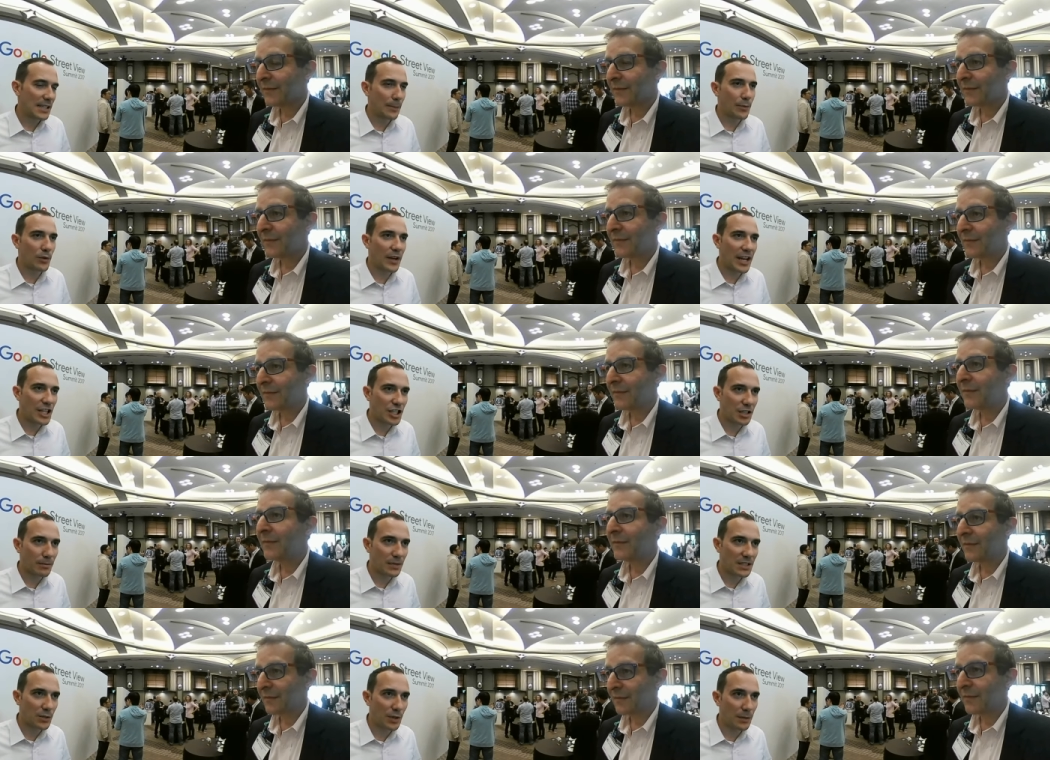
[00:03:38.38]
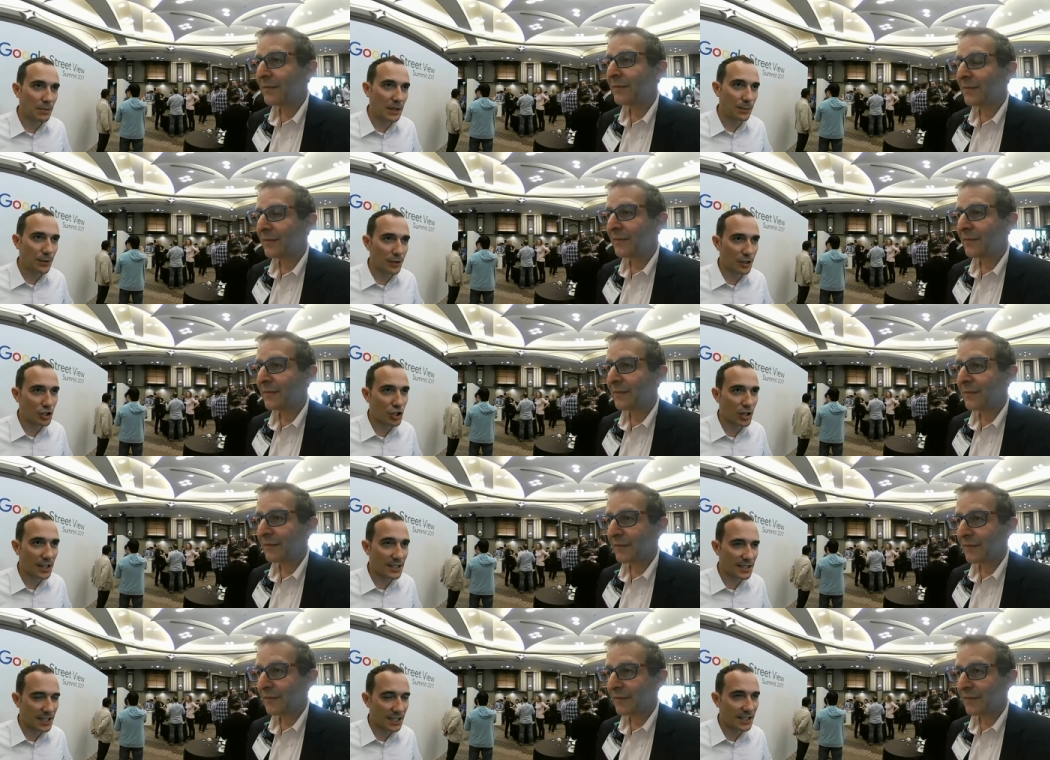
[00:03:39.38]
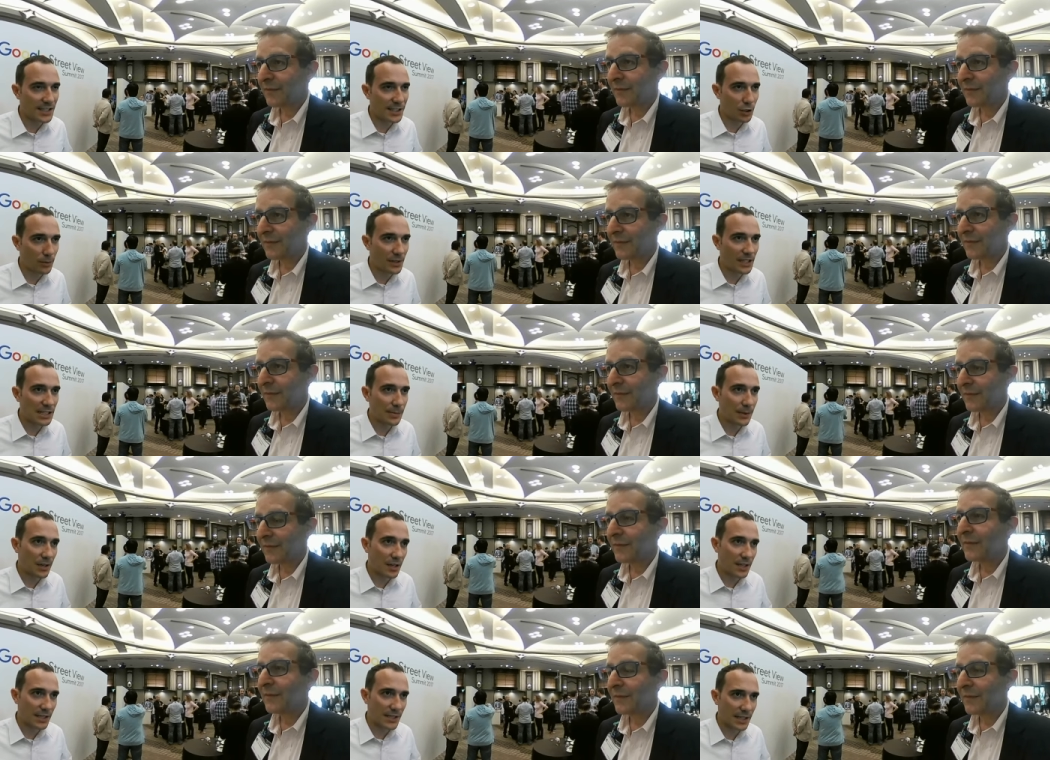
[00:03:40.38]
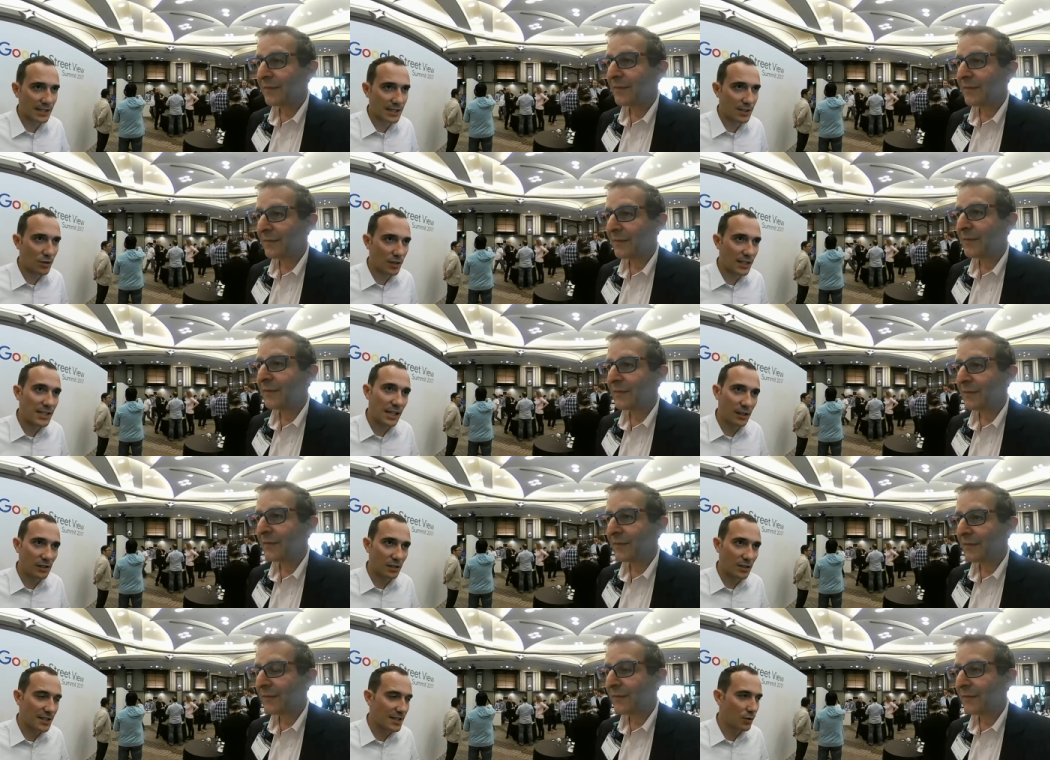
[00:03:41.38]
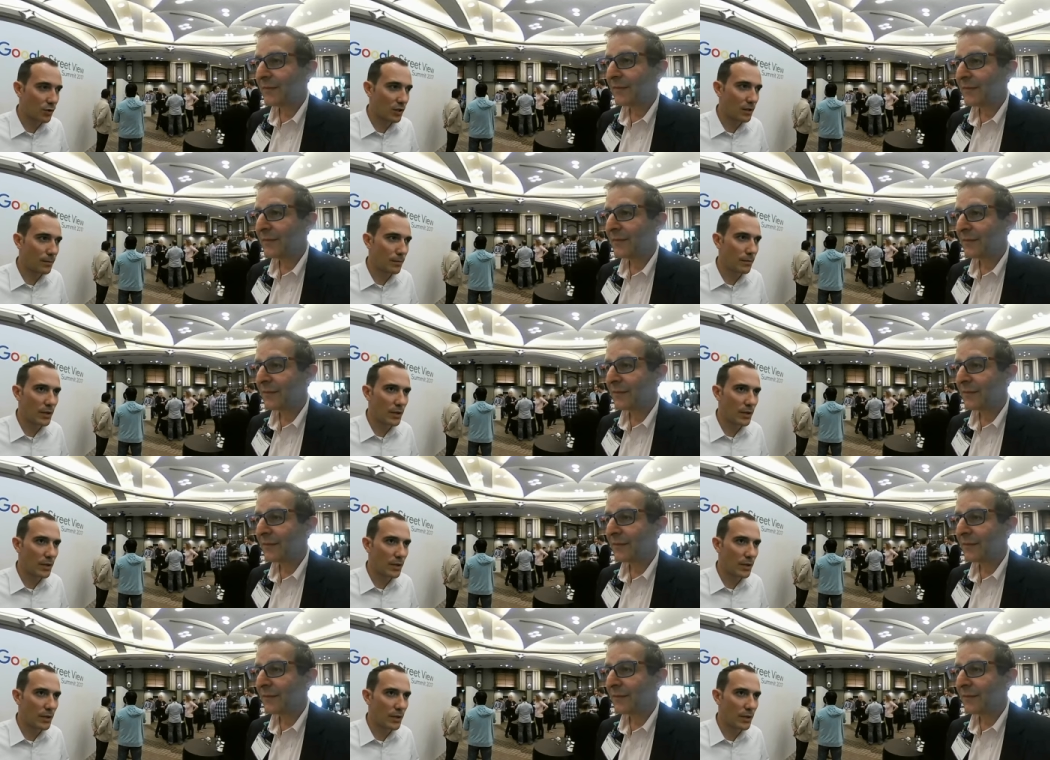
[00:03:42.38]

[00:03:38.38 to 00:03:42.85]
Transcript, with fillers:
Speaker 1: separation between people that are trying to consume an experience and storytellers or,